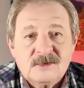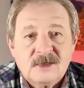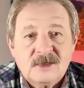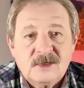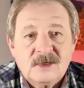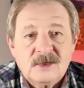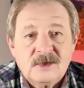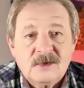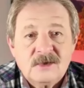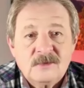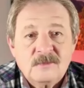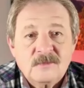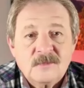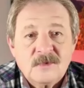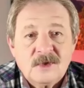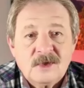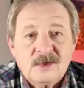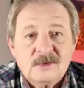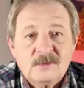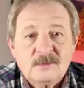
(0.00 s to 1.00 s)
uh,
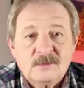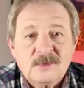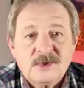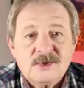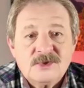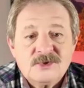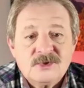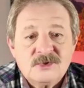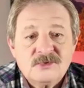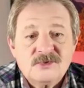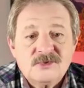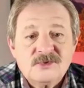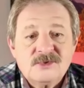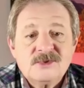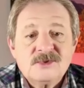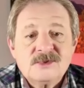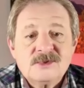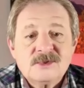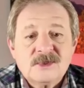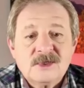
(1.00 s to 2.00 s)

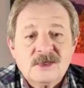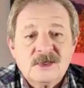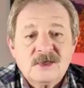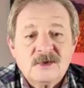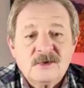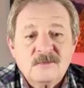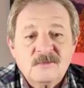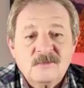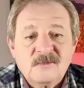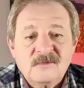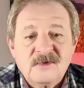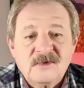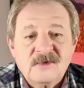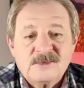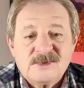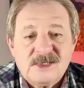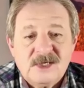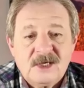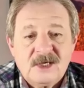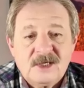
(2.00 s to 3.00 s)
Biju's um,
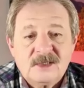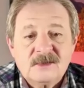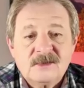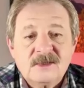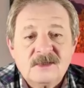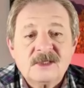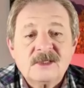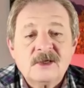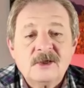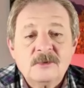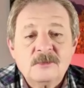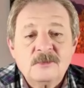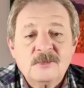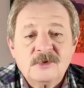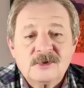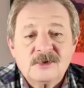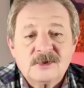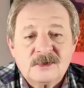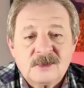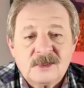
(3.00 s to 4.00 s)
website that I'll
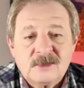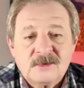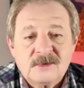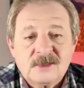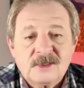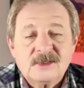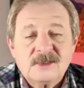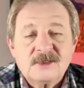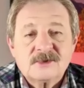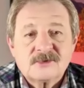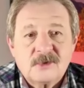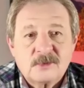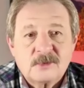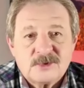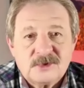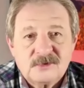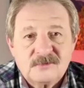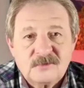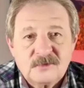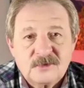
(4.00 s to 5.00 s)
put in the
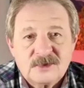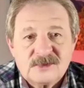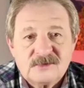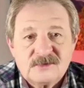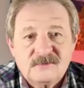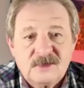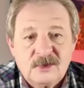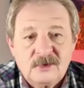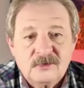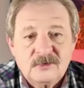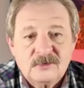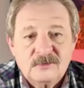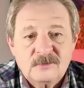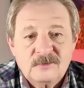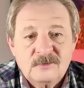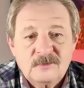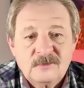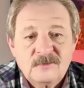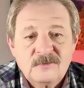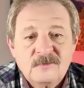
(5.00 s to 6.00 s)
description for this video.
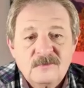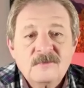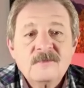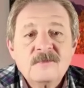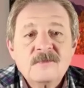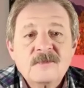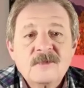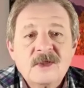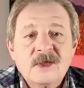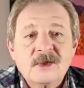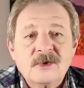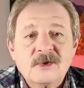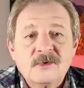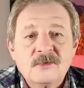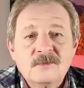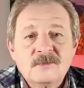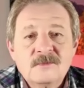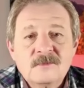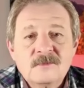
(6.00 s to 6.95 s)
Thank you. Thank